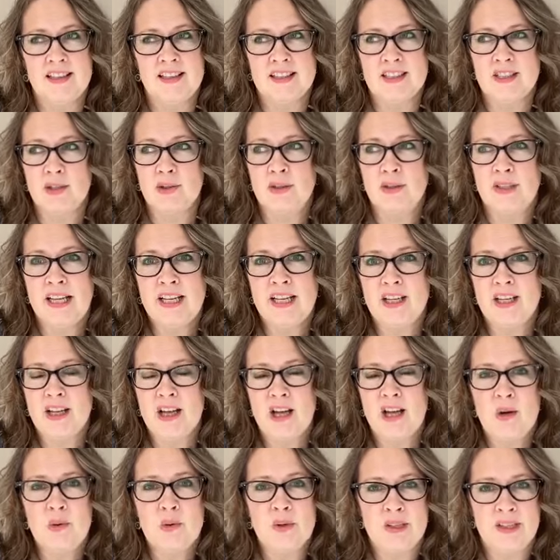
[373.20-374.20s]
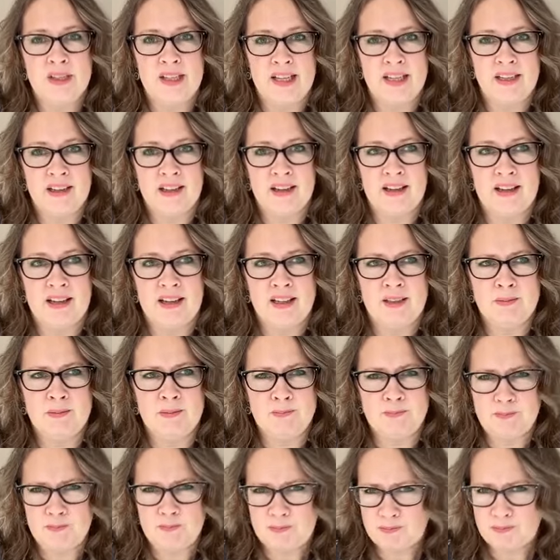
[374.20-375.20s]
So let go and let God
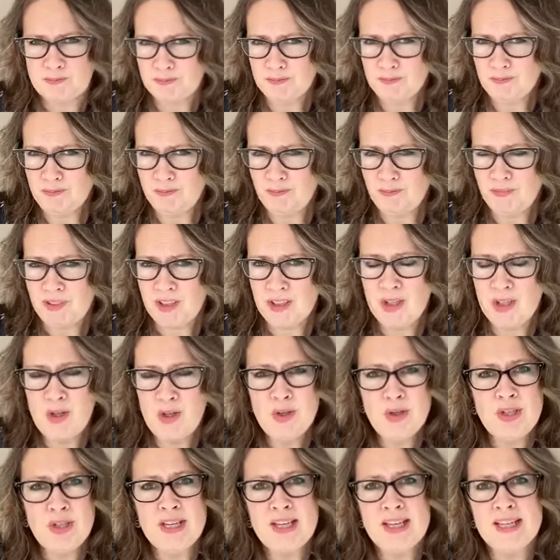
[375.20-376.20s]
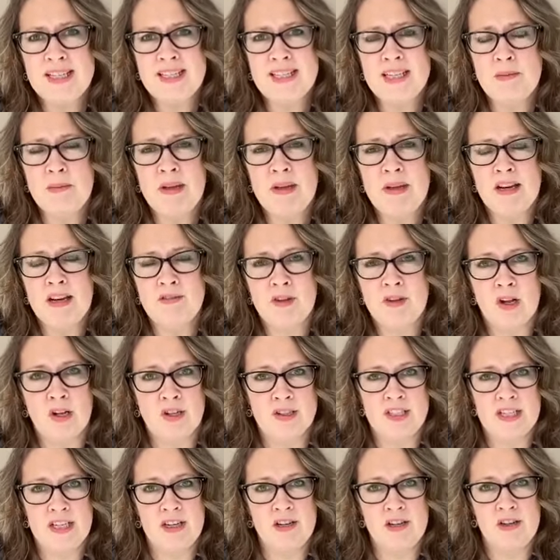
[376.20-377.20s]
usually has some kind of
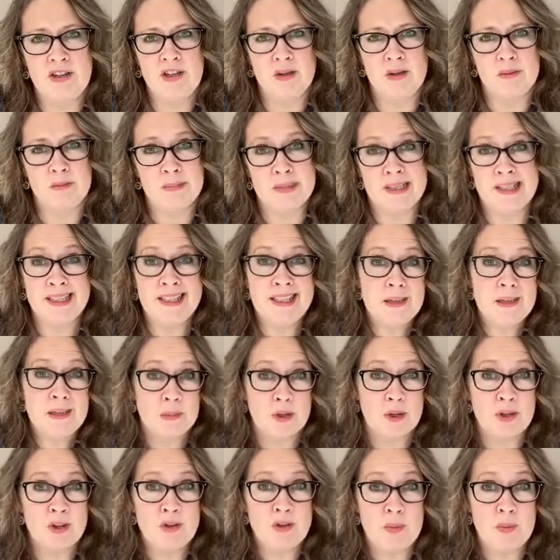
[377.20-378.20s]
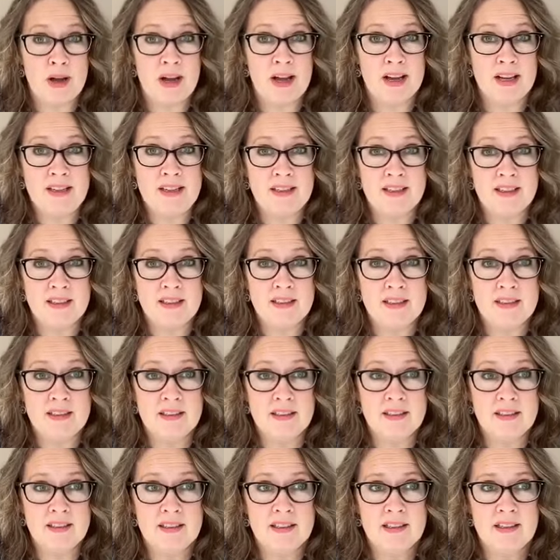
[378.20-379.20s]
ulterior meaning and motive behind it.
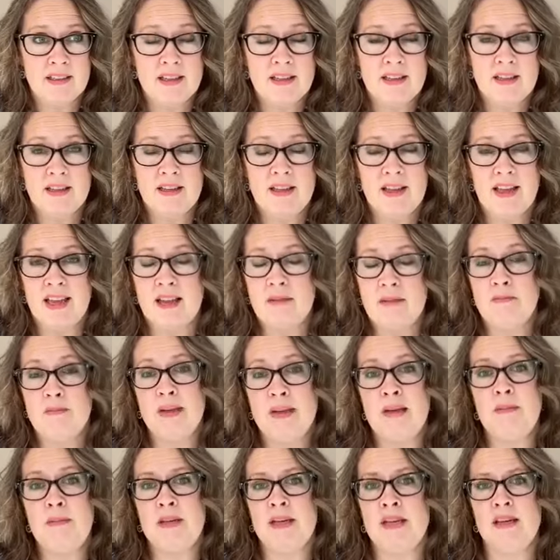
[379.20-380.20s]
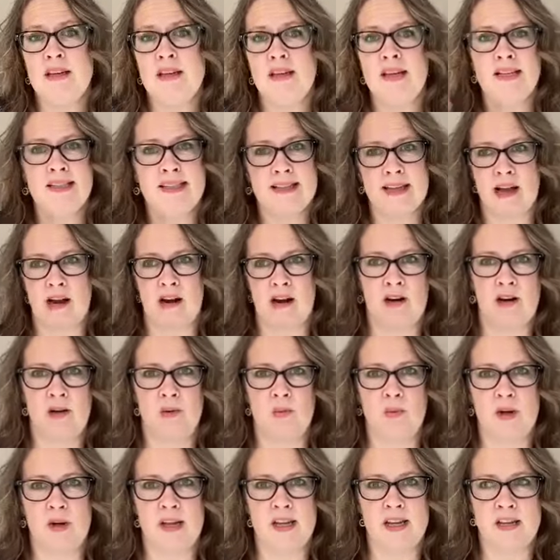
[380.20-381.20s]
And maybe it's our
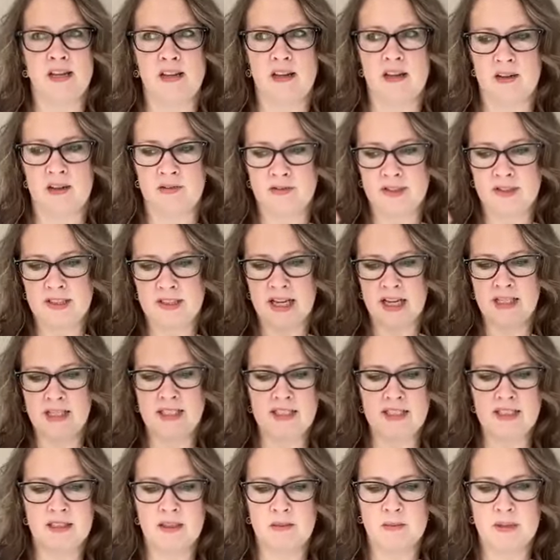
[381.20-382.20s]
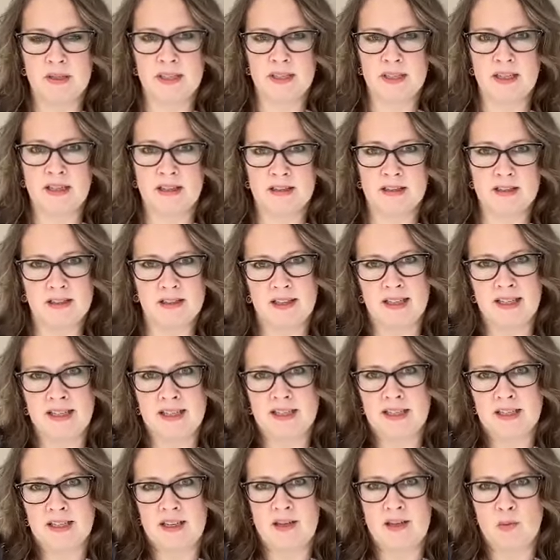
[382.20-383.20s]
way of telling somebody else, like
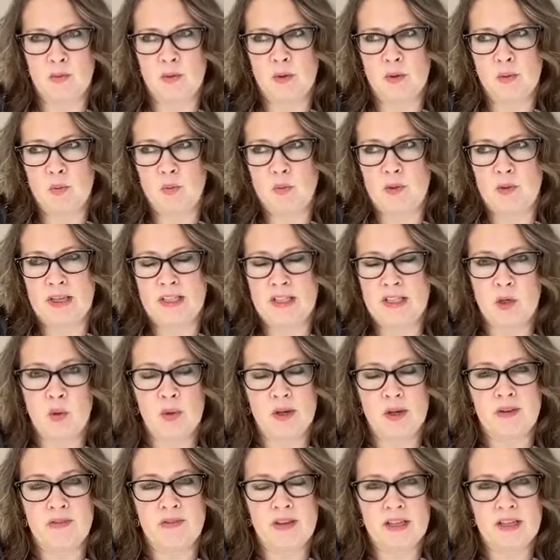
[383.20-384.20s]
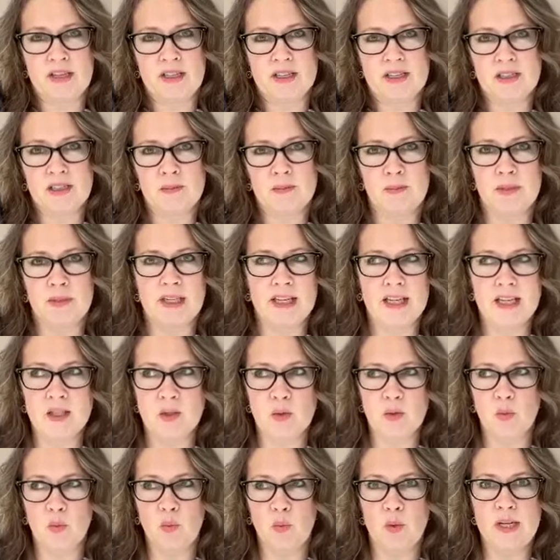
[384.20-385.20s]
it's a quick fix because
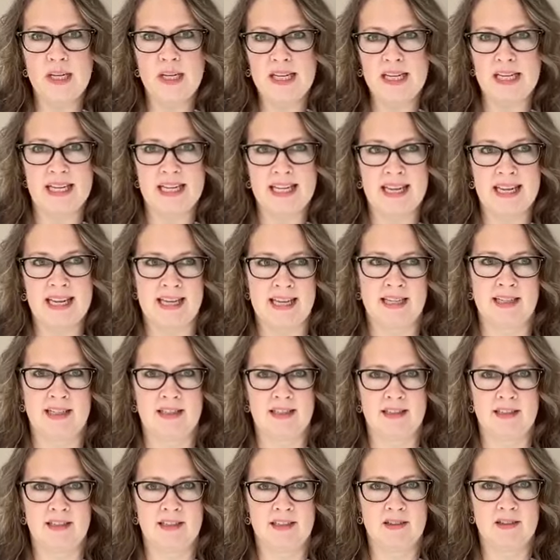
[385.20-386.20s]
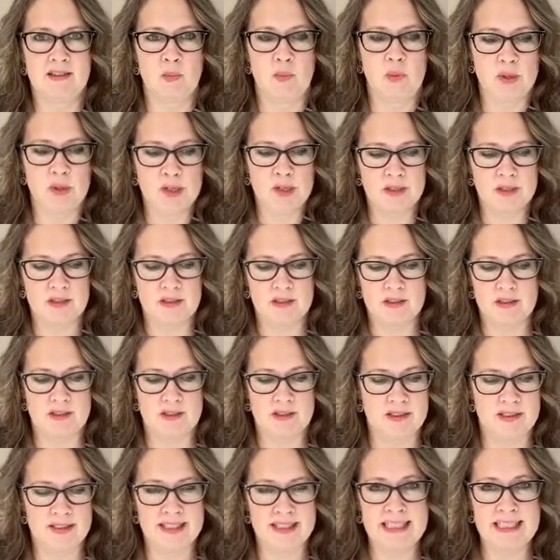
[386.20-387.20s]
we're
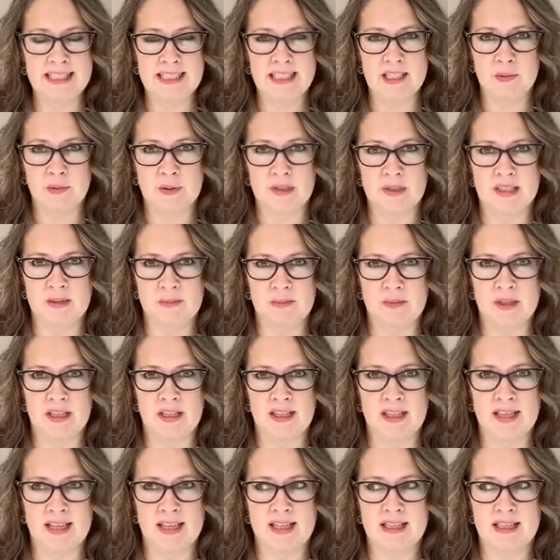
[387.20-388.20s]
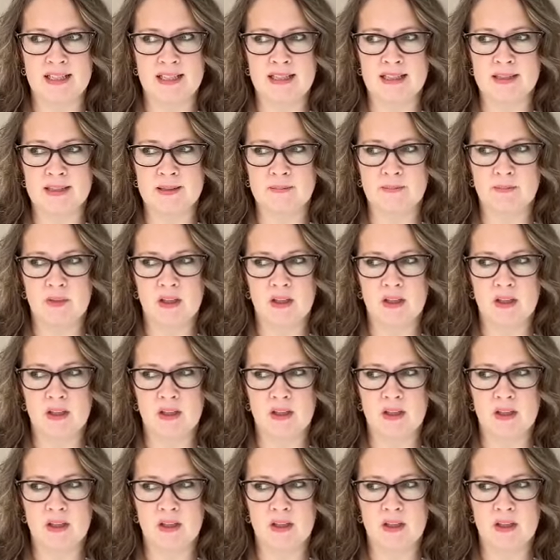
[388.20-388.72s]
dealing with something that is